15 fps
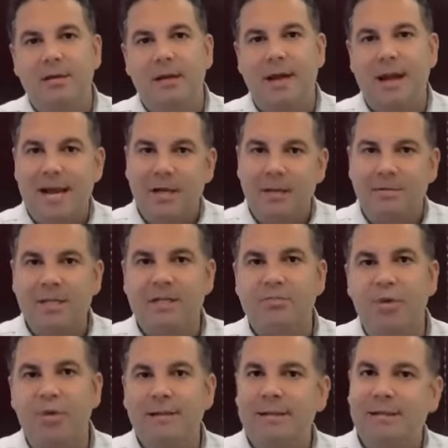an item that's
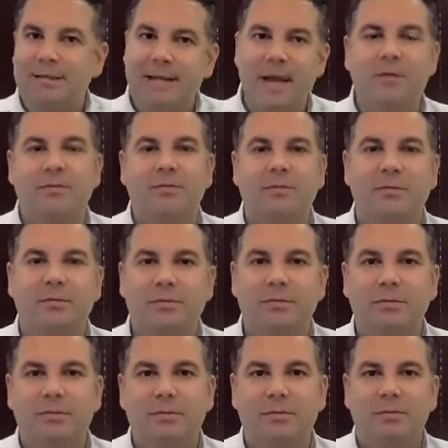branded down,
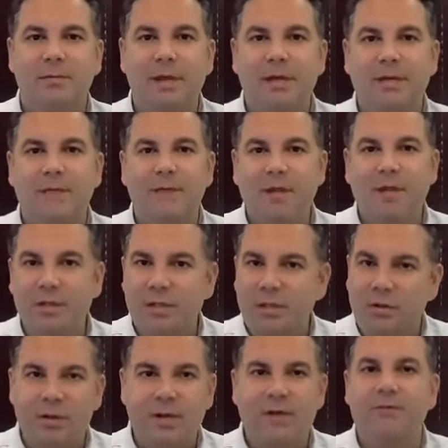right? Eventually
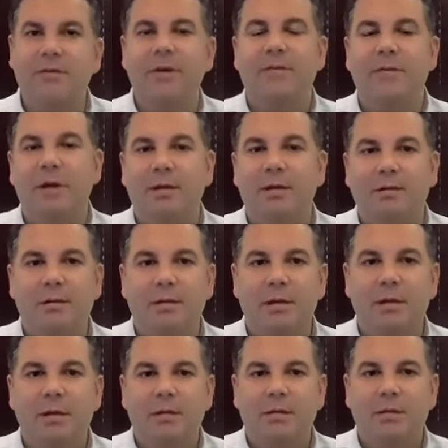they'll get rid of that.
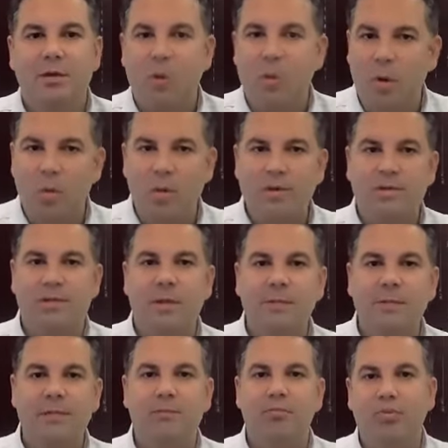So no one wants
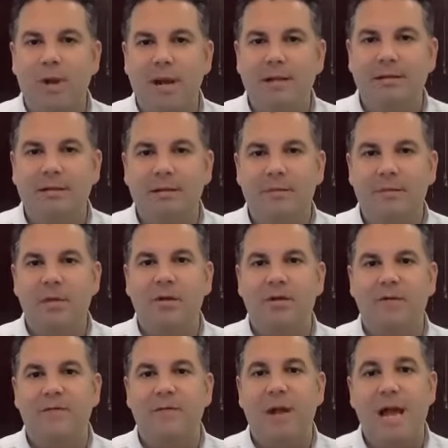something branded in the
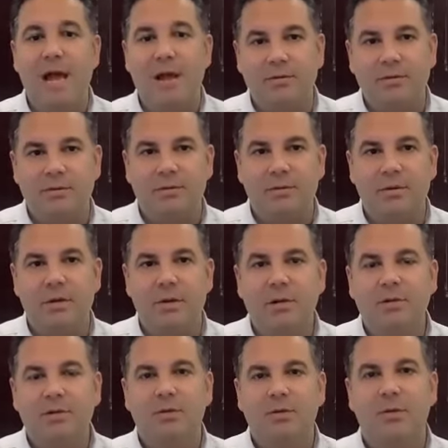middle of their house.
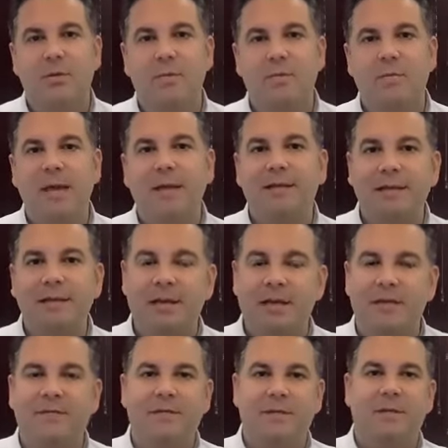So make the
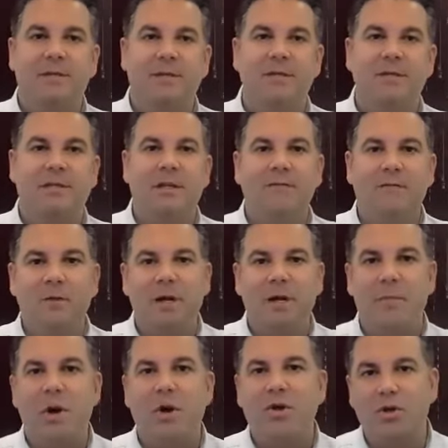gift, instead of doing it
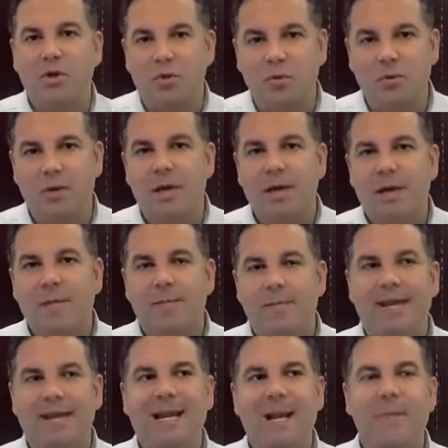about you,
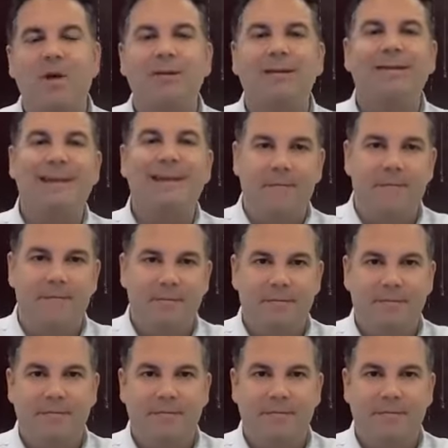make it about them,